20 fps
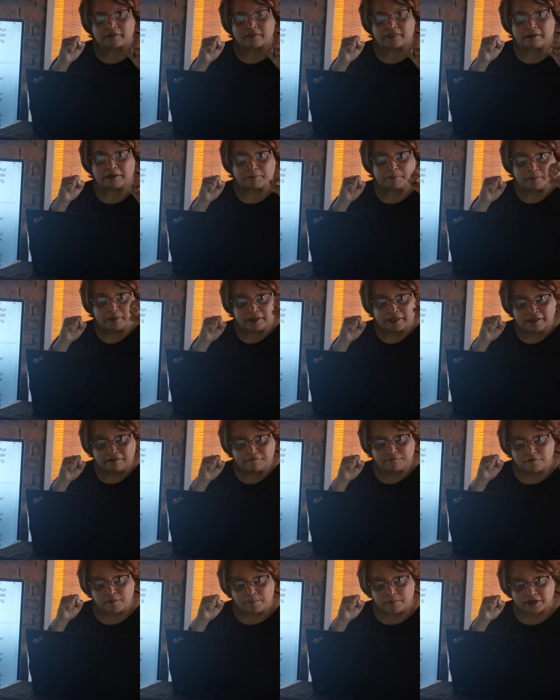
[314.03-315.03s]
the
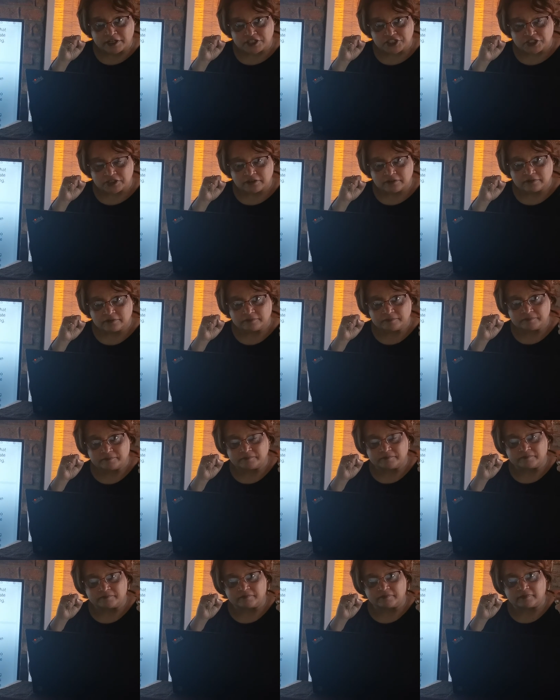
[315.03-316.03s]
information
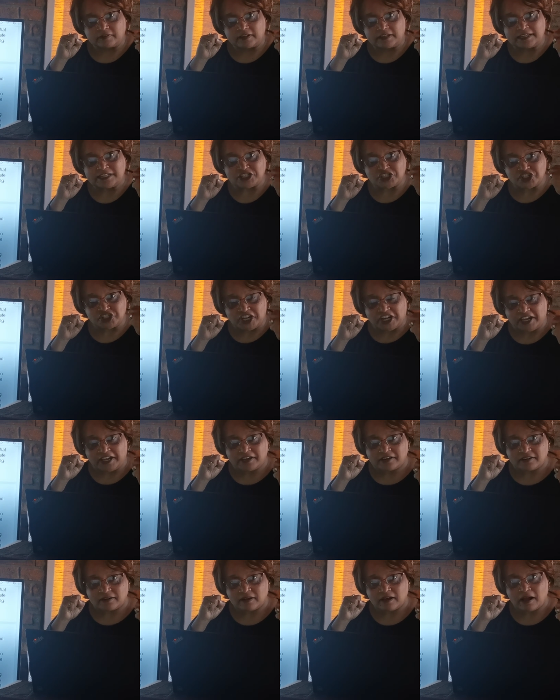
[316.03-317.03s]
is
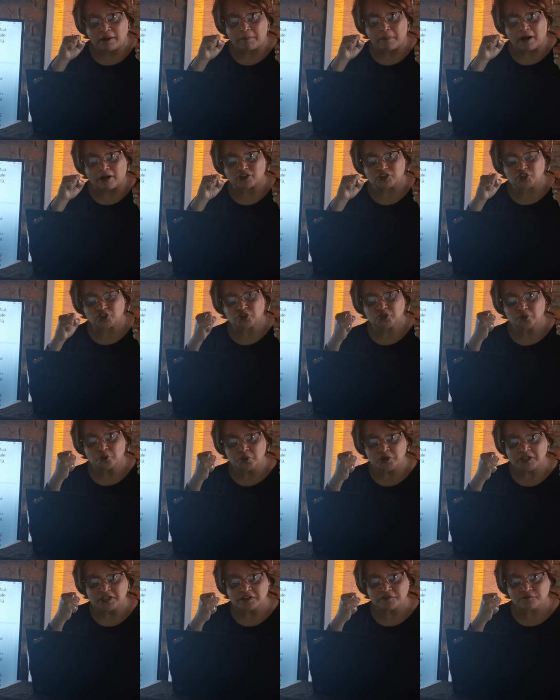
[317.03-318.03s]
shared amongst
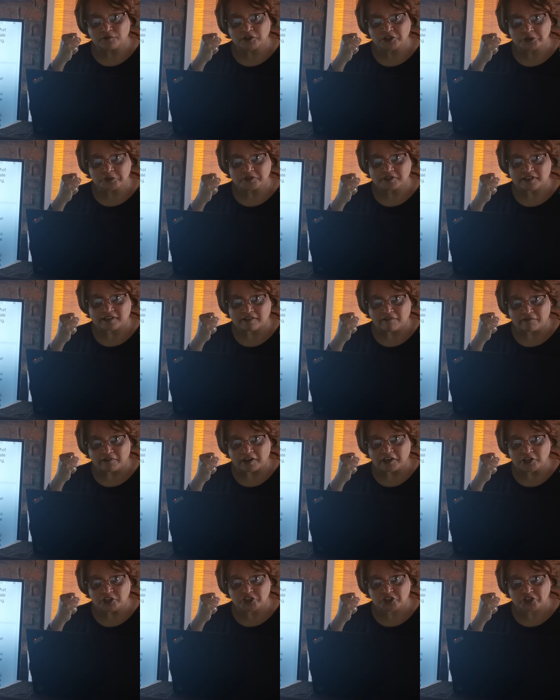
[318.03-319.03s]
two individuals that are
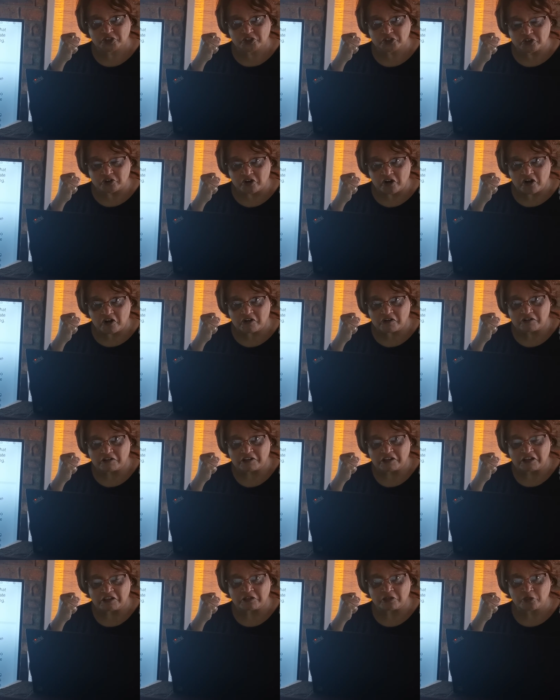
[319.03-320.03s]
very strong,
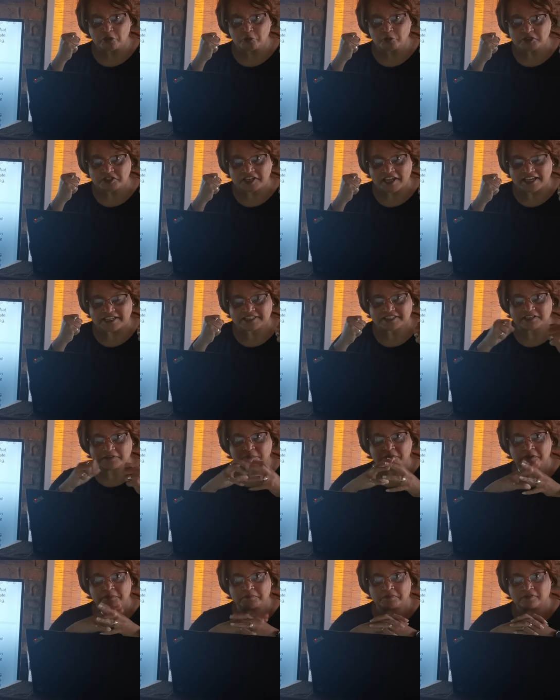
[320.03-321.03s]

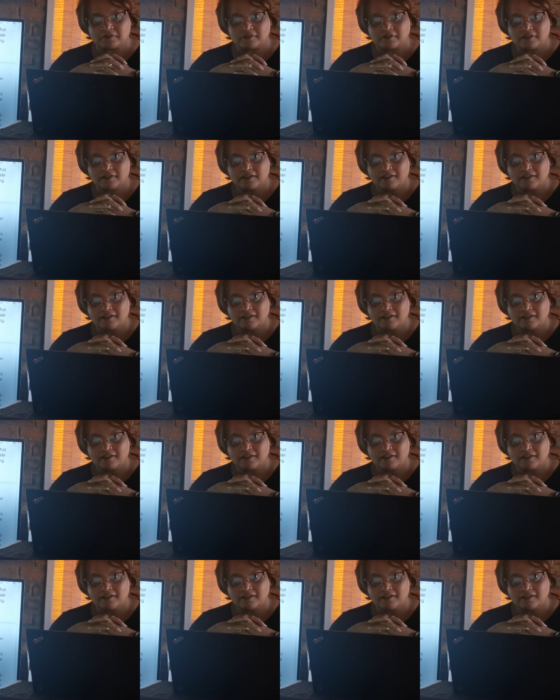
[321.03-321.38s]
enthusiastic people.